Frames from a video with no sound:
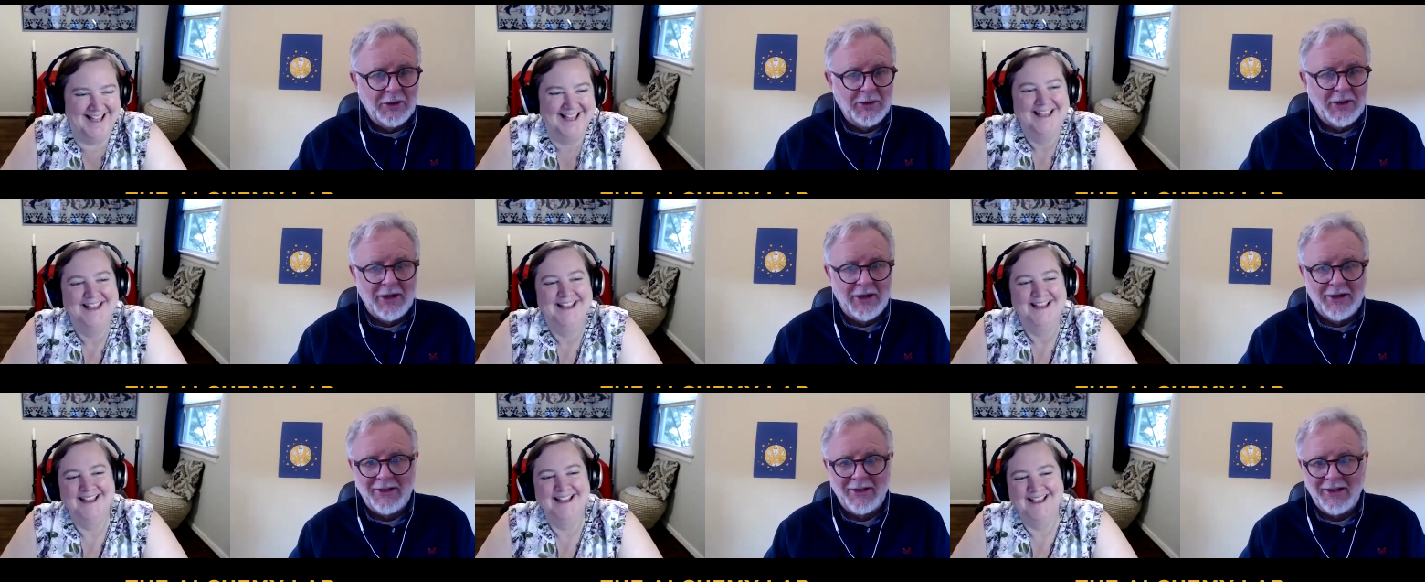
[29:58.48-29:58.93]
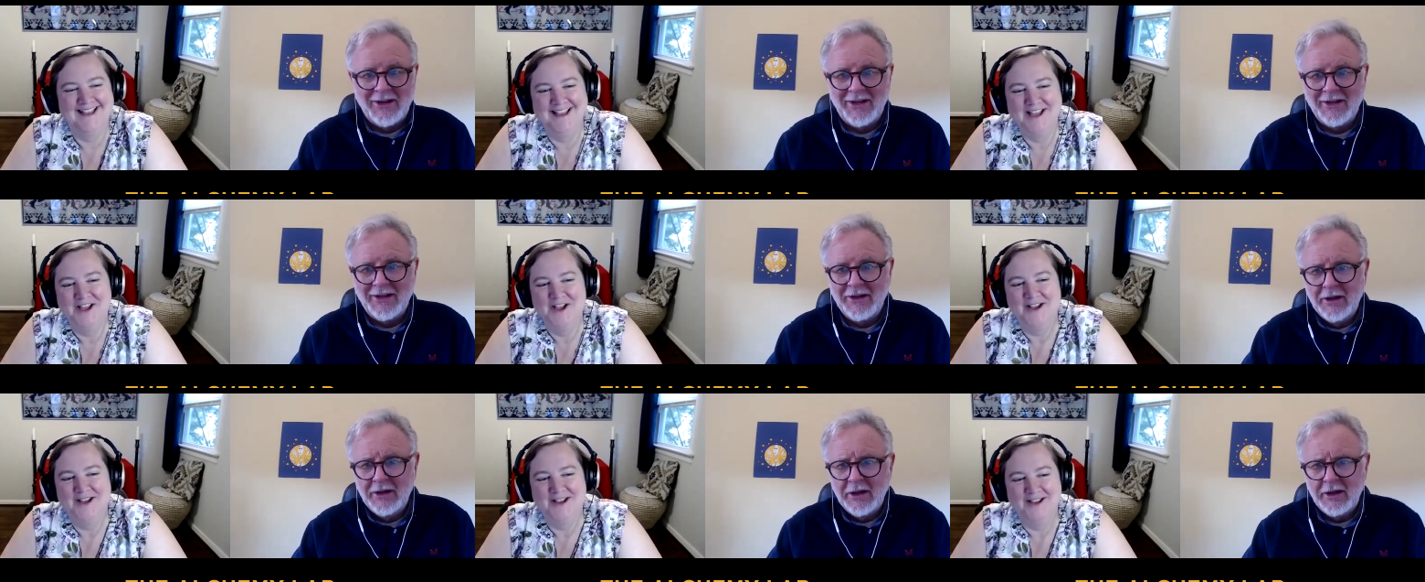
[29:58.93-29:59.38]
Speaker 1: Who are
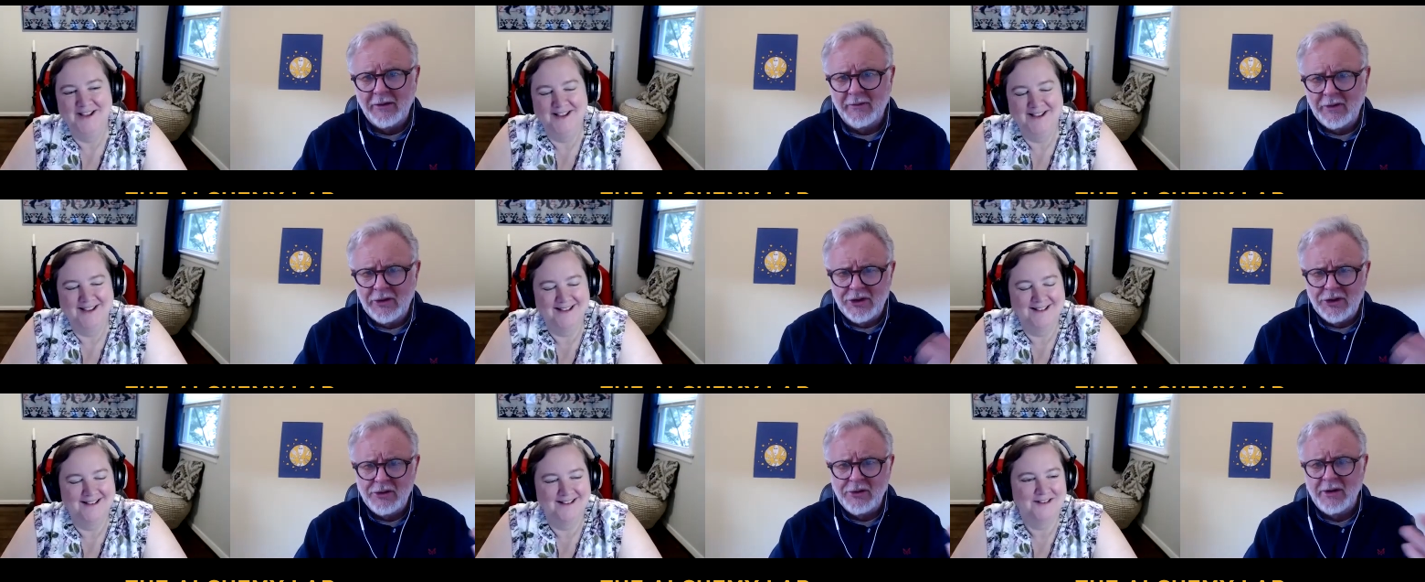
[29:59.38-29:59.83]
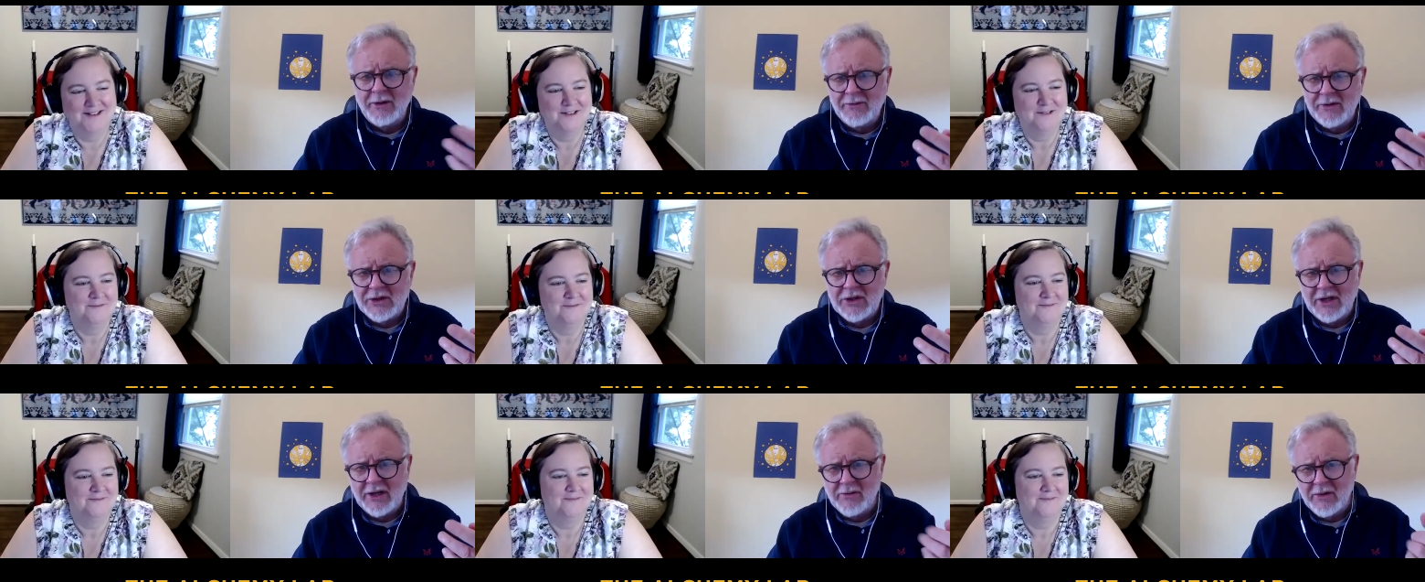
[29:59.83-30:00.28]
they? Uh, do you have the
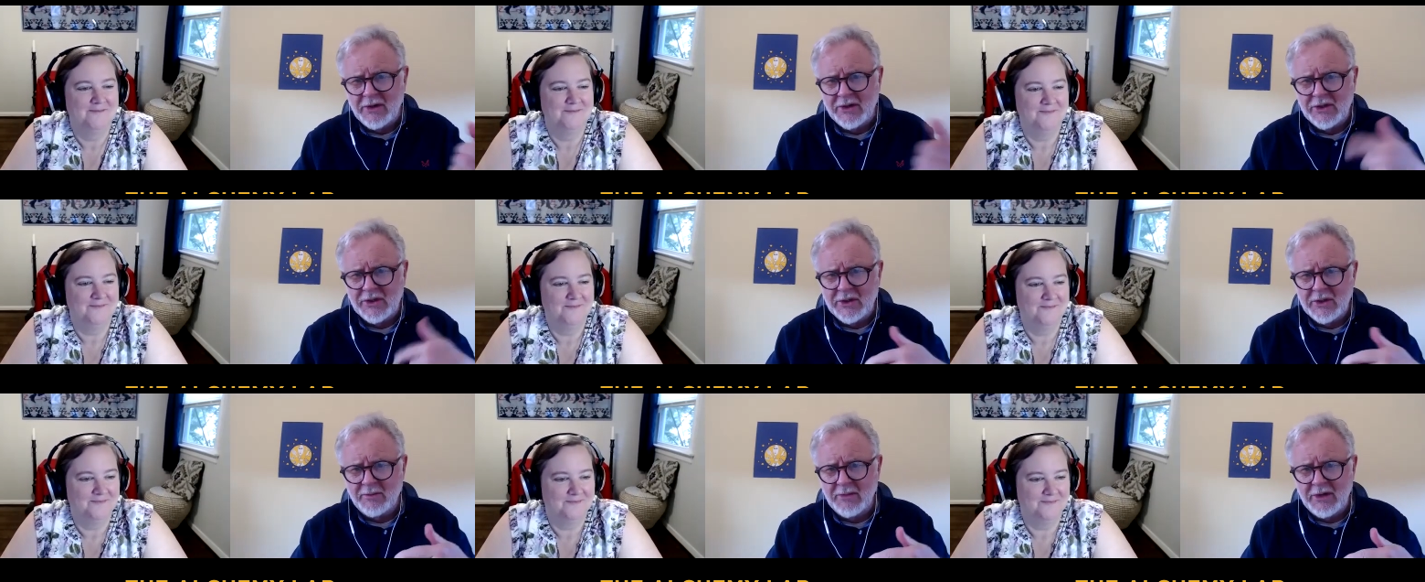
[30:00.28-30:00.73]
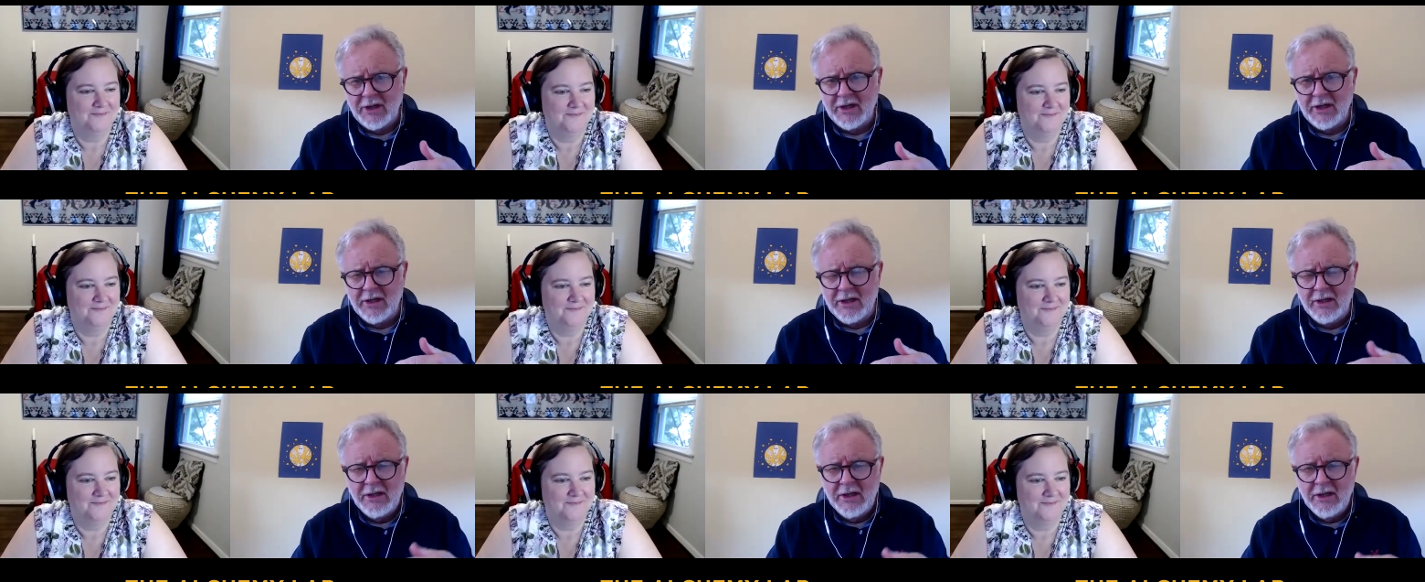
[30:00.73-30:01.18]
same ones as
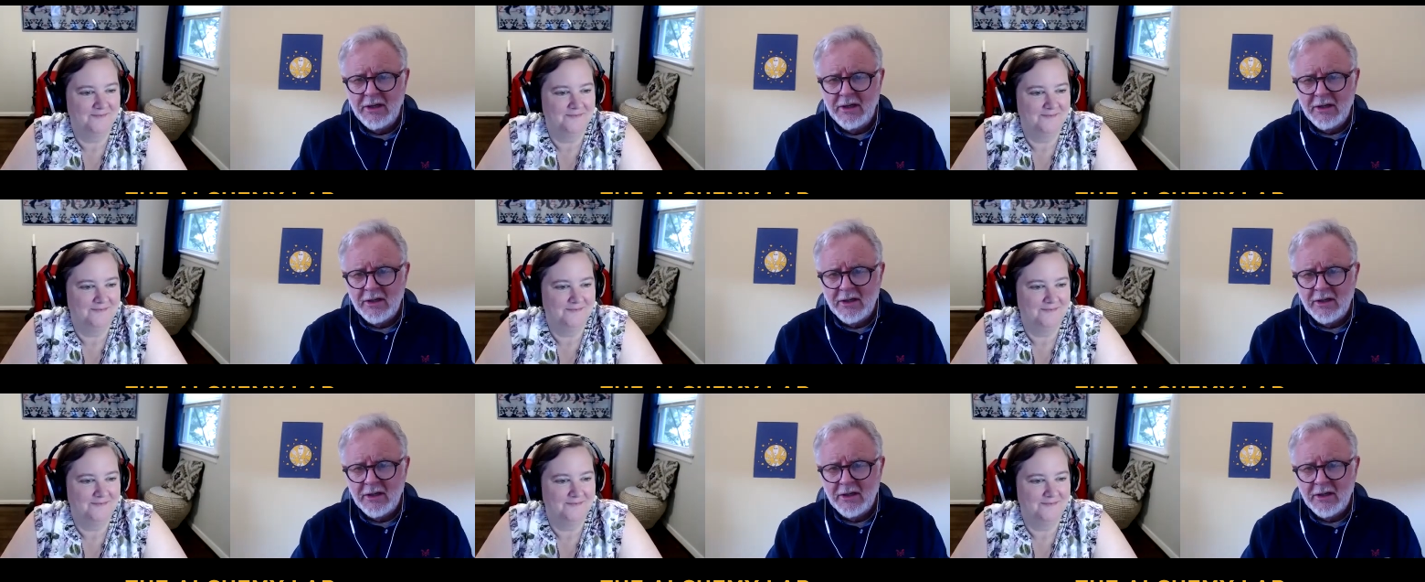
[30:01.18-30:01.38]
me?